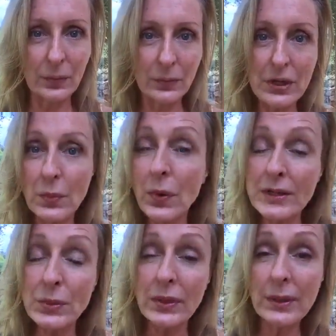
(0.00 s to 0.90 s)

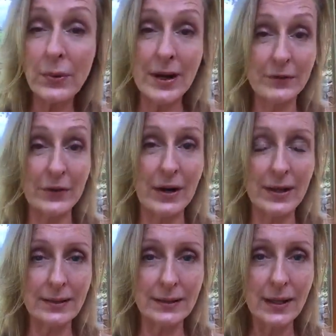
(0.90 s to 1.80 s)
what's really right for
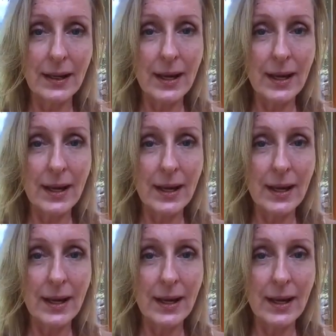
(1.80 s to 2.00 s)
us.